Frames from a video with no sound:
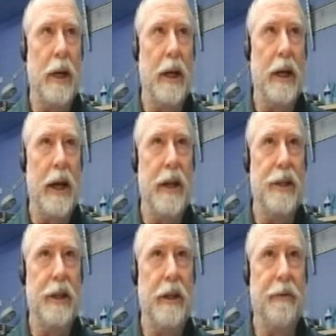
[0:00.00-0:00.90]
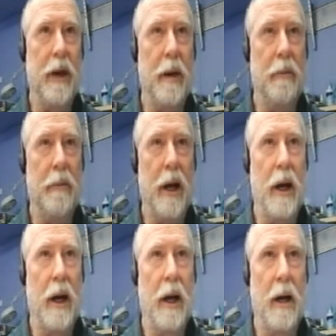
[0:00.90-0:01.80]
Casey from
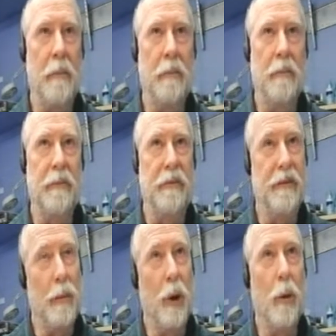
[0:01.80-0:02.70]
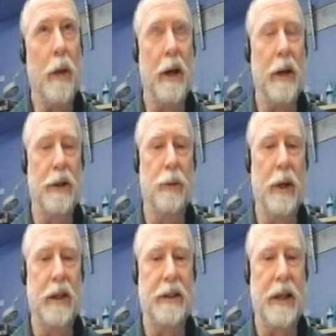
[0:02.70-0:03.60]
um, from Hobart as well
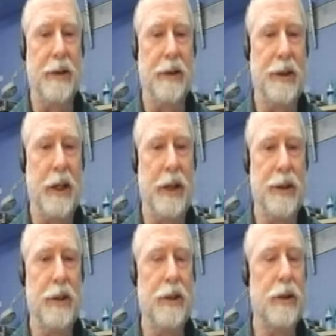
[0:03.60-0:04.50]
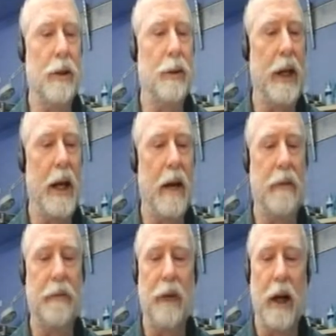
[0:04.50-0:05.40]
as other stations. So we have
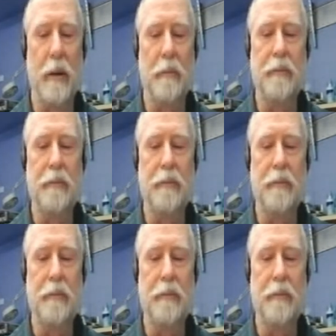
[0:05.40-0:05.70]
um,